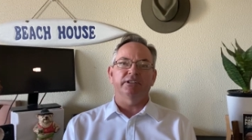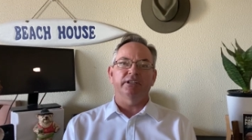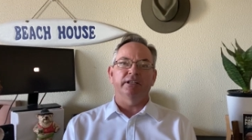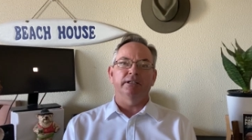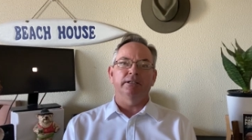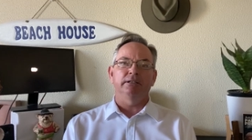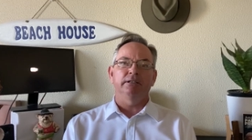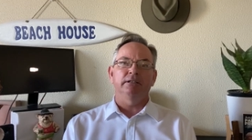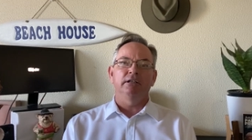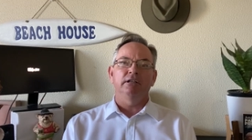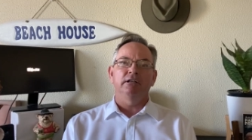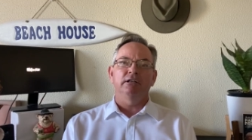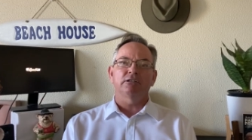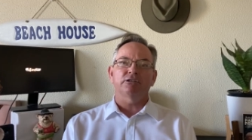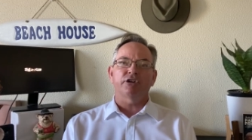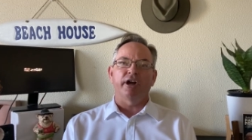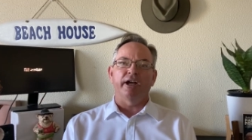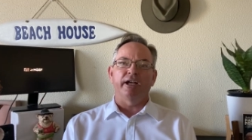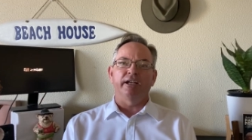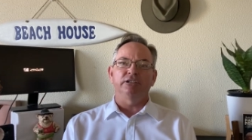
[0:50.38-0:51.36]
uh,
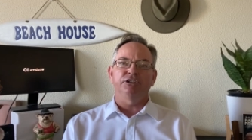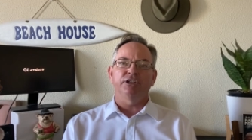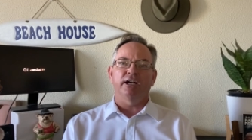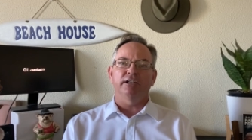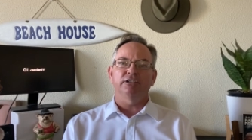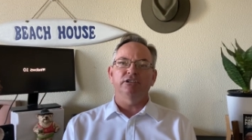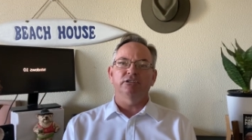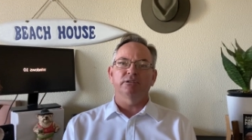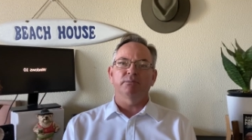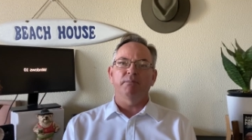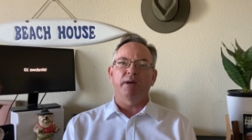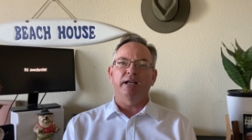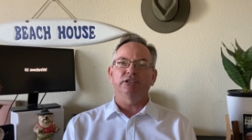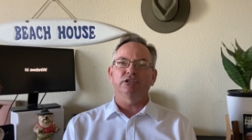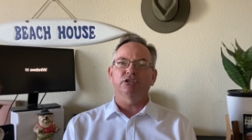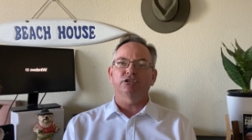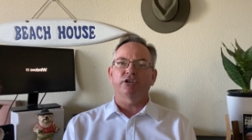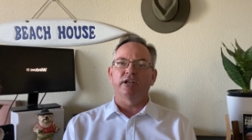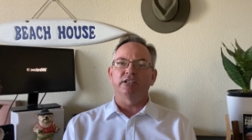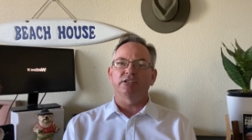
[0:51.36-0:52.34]
Australian judges and
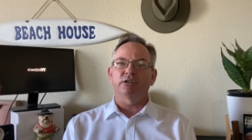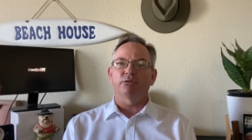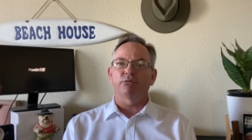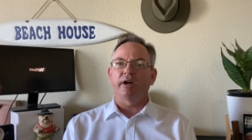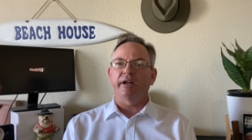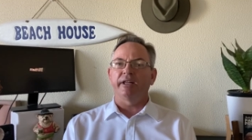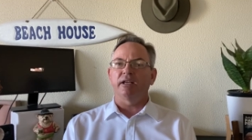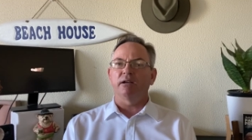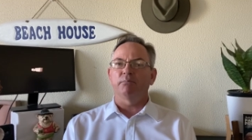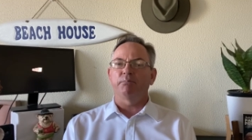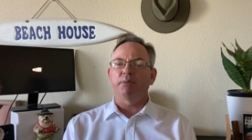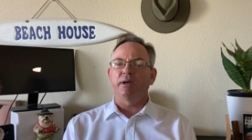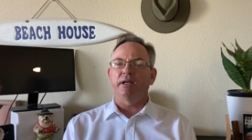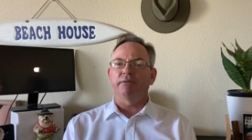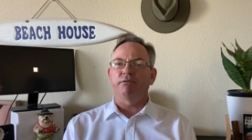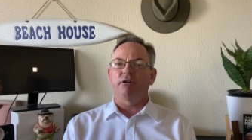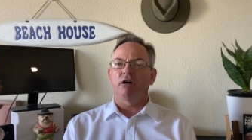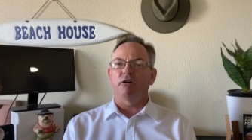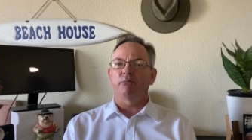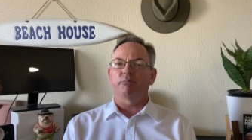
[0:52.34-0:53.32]
magistrates are running a
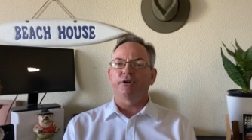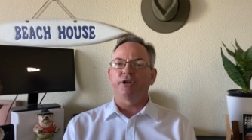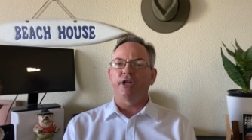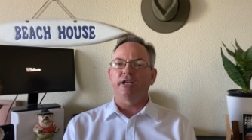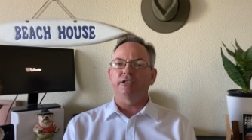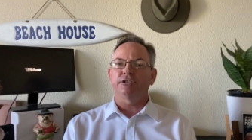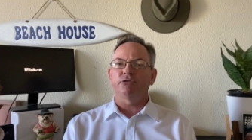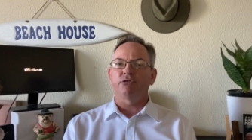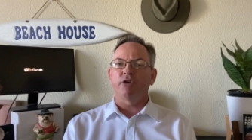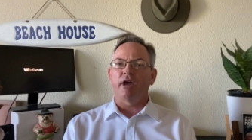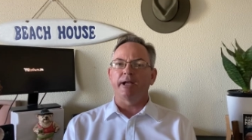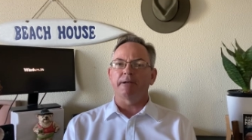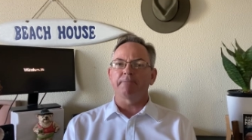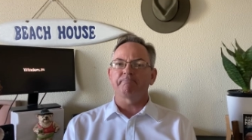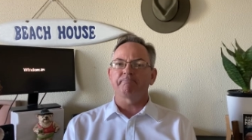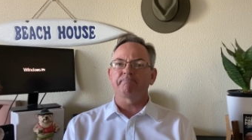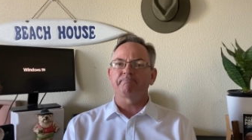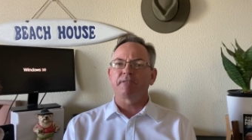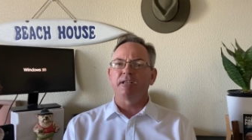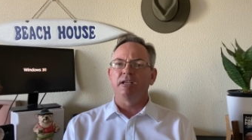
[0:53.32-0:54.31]
pedophile protection racket.
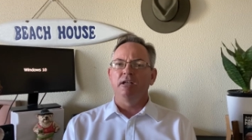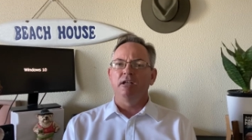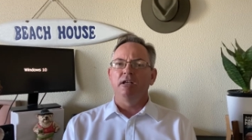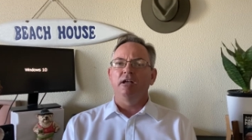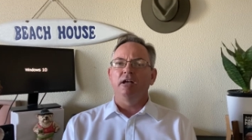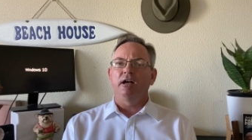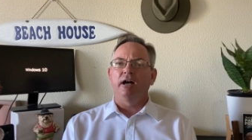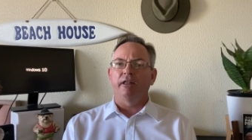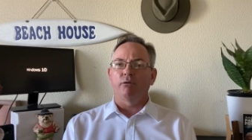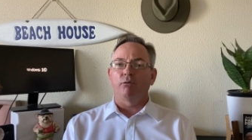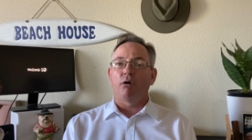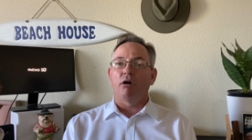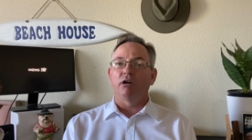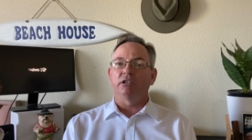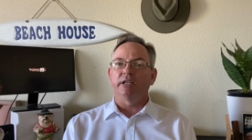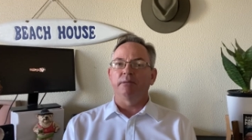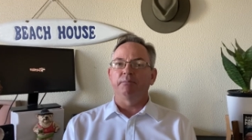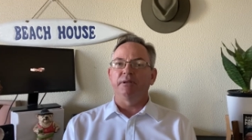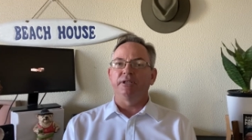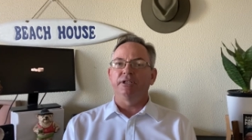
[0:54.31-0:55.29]
Otherwise
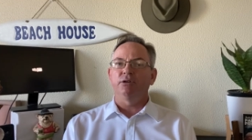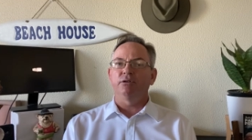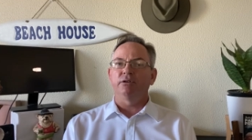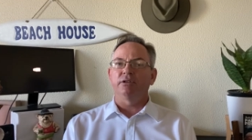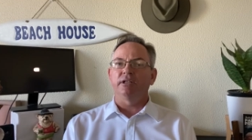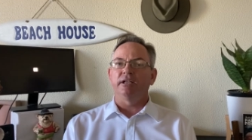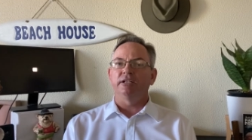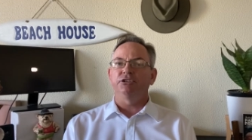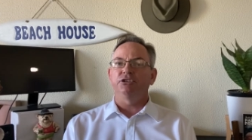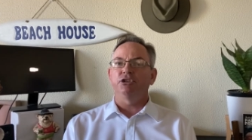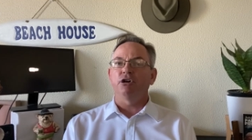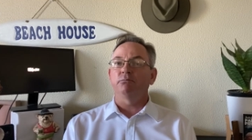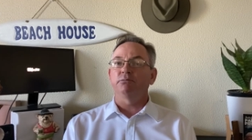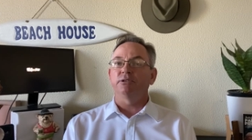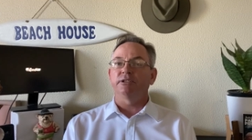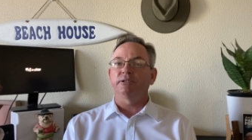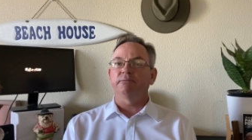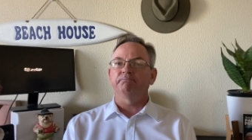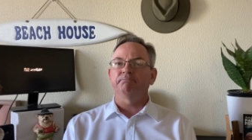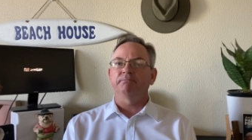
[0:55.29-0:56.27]
they'd be doing their jobs
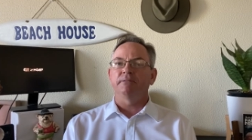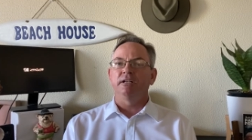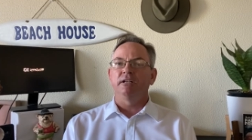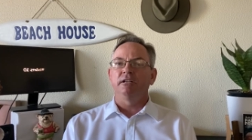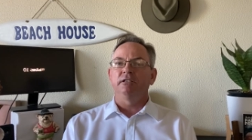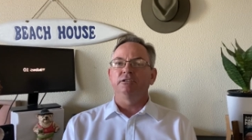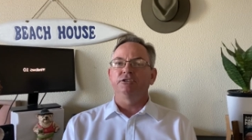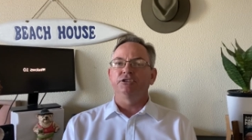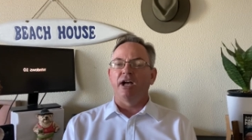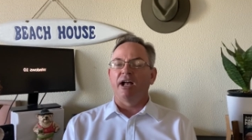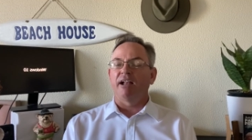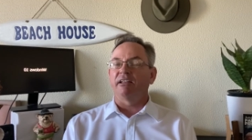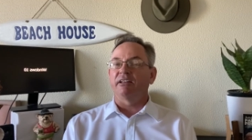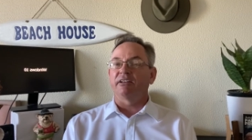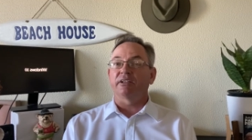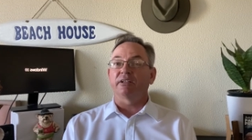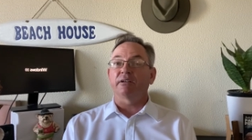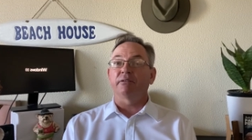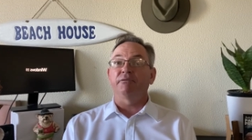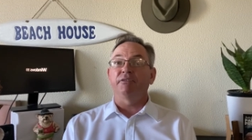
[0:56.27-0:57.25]
and jailing
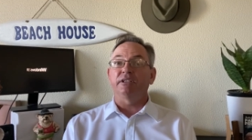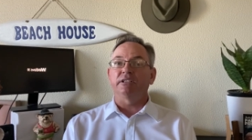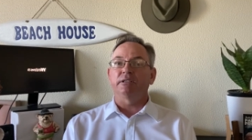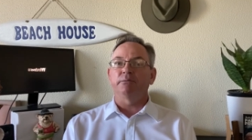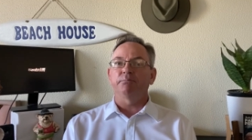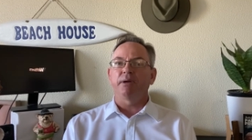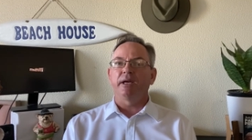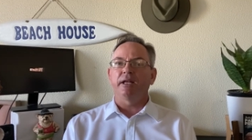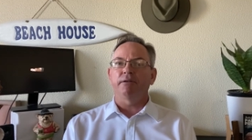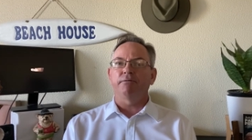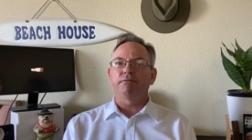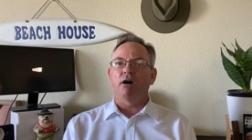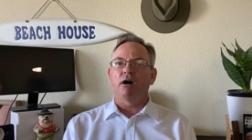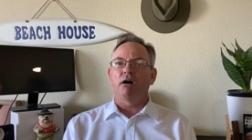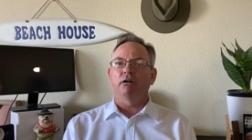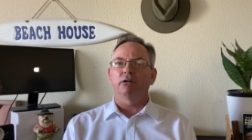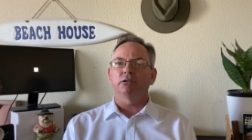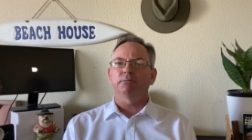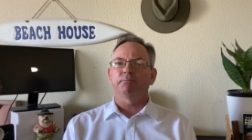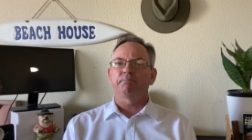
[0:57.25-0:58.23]
the convicted
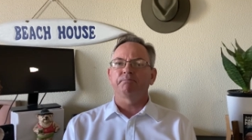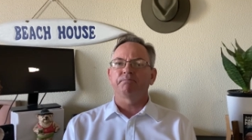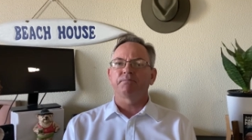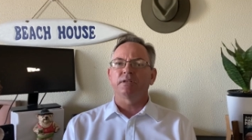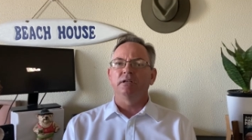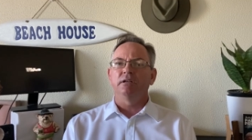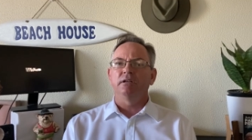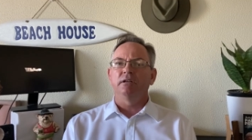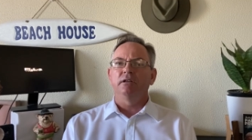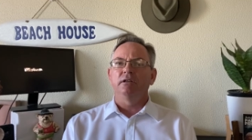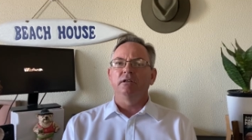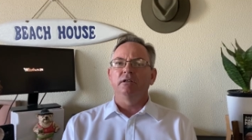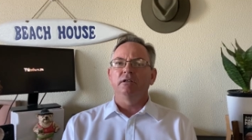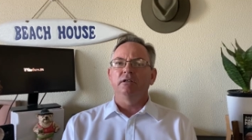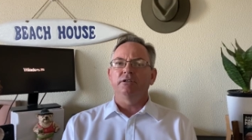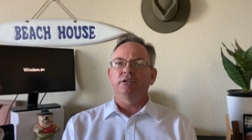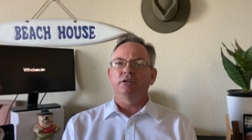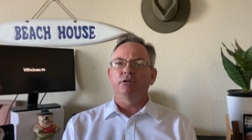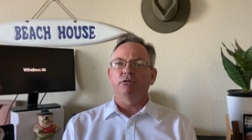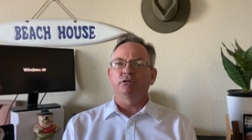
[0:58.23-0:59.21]
pedophiles.
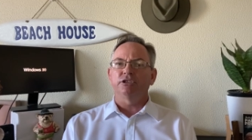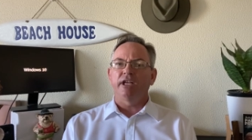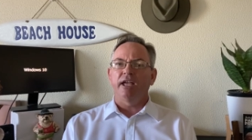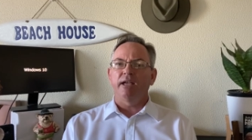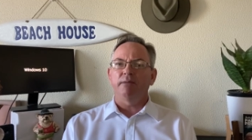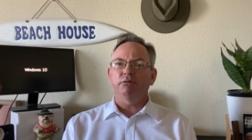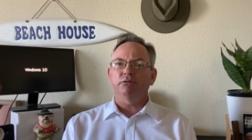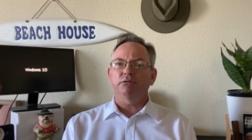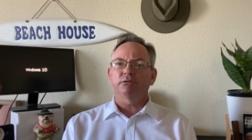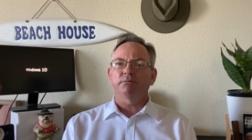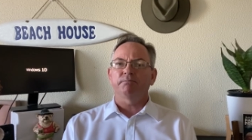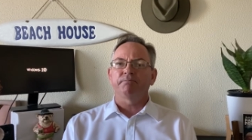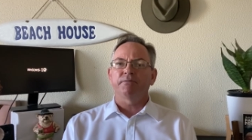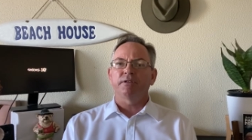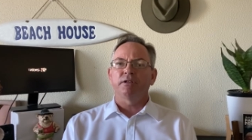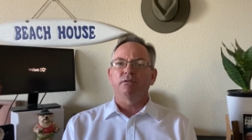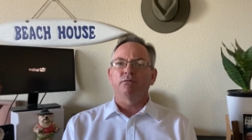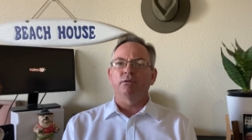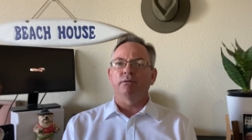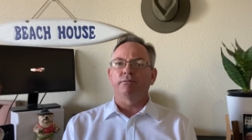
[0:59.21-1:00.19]
Two examples.
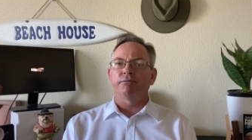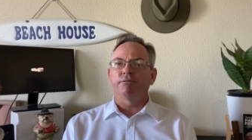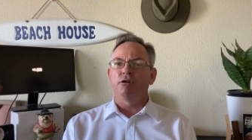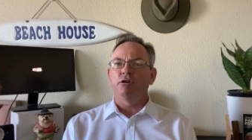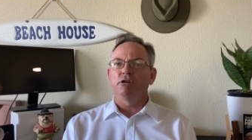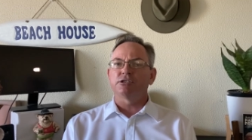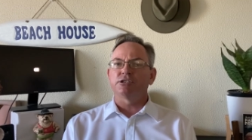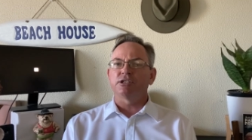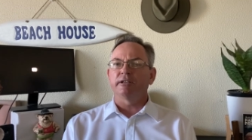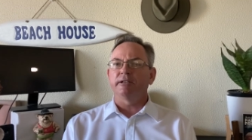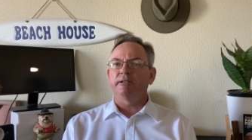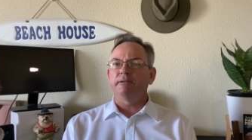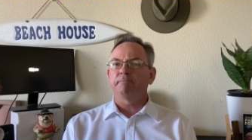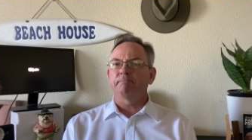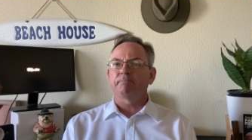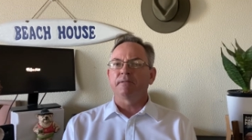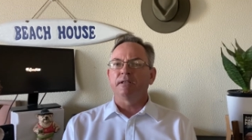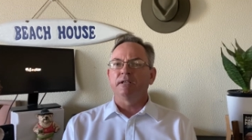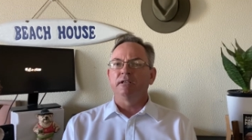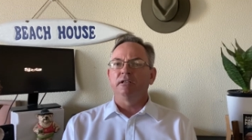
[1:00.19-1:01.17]
Well, firstly,
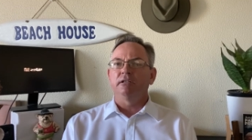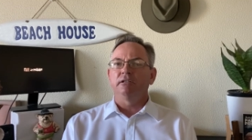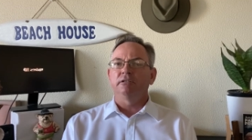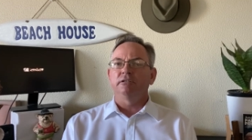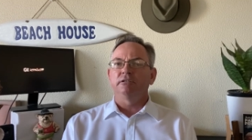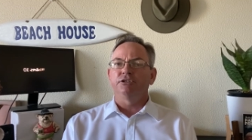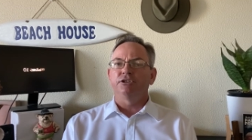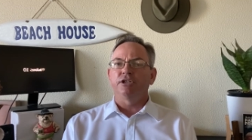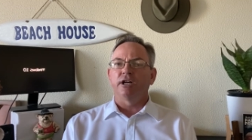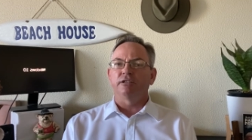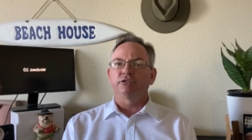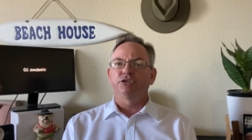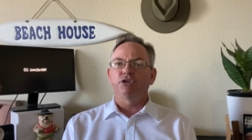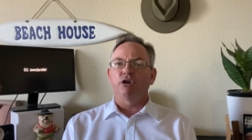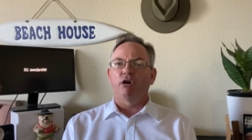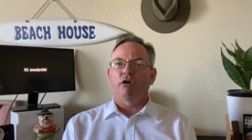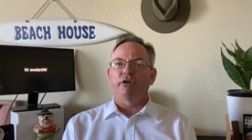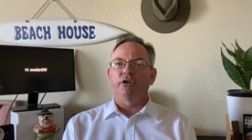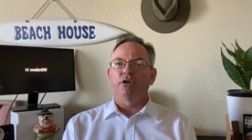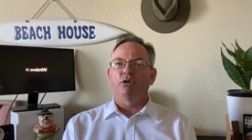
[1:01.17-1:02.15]
Judge
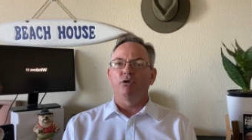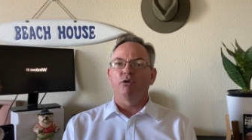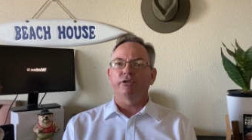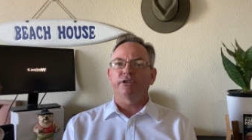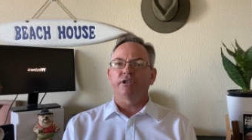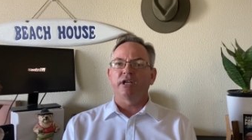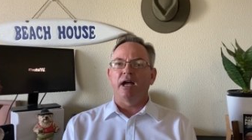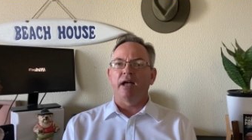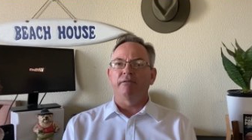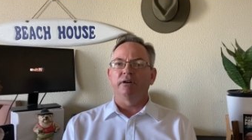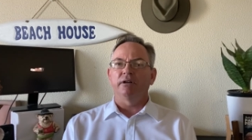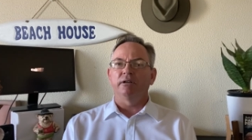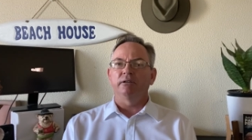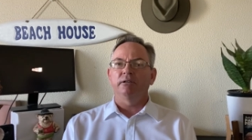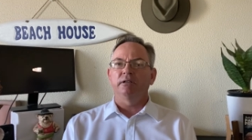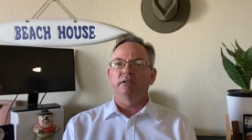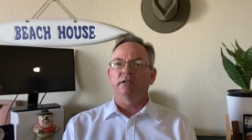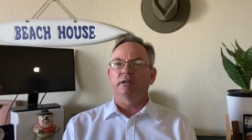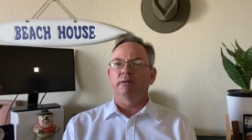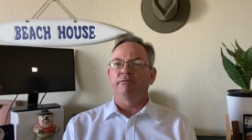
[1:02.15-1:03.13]
John North gave a
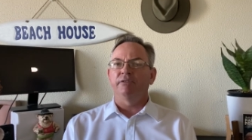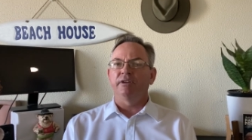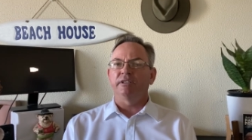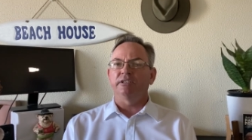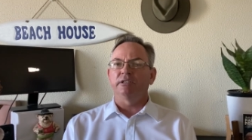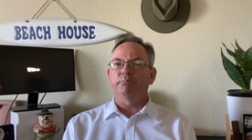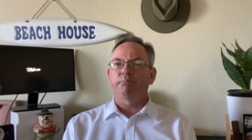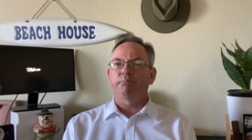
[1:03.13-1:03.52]
convicted